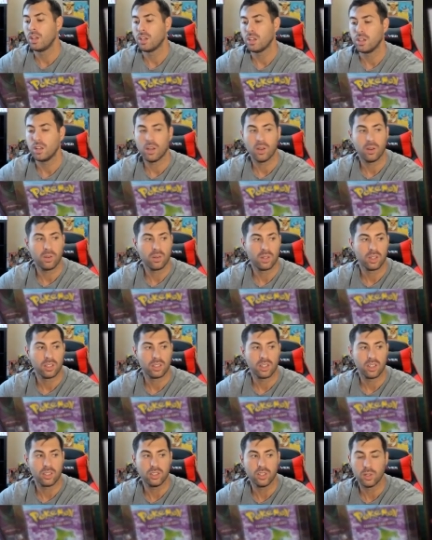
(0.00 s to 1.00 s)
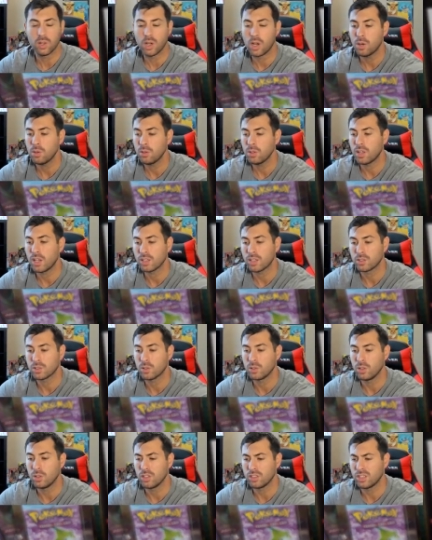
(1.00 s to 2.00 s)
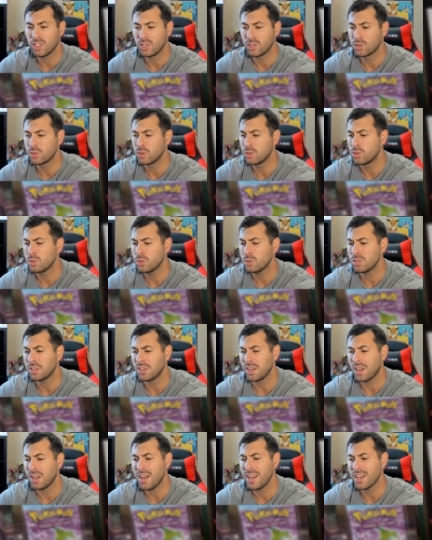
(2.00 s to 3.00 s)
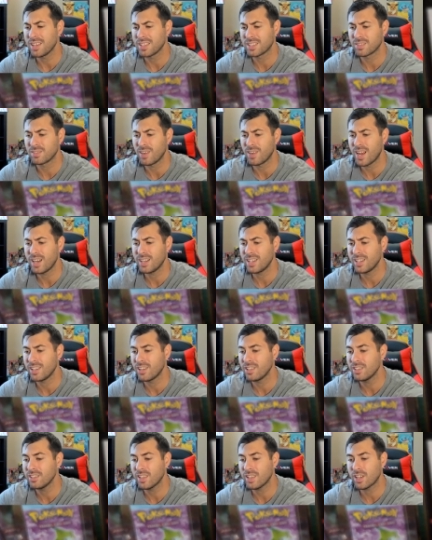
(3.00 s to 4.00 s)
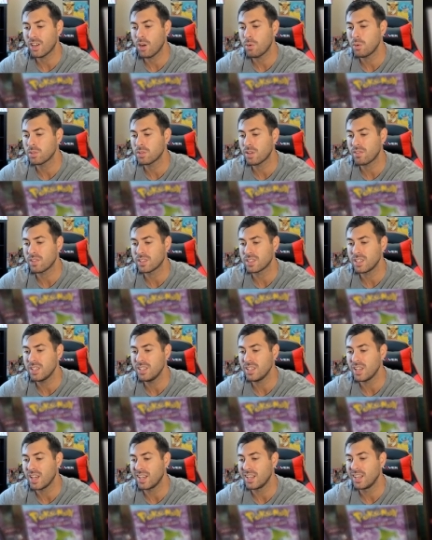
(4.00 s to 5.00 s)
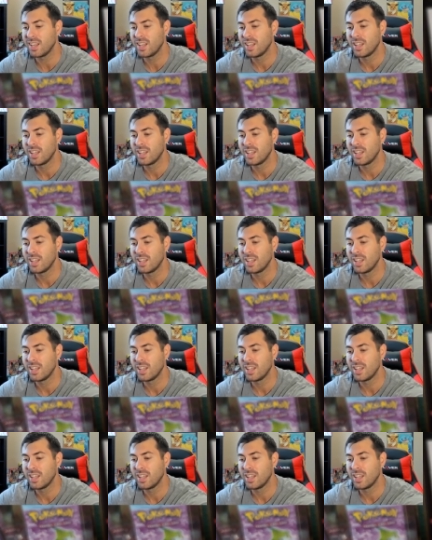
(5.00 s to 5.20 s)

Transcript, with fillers: You know, Doduo. That's a cool tentacool. Nice, right? Yeah, these like almost we haven't seen yet.